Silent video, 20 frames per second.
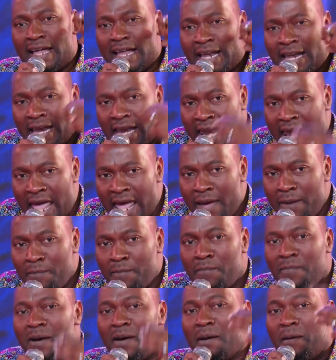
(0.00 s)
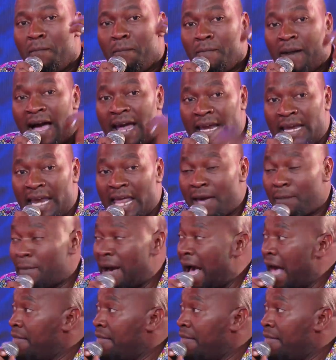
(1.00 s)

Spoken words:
name by name.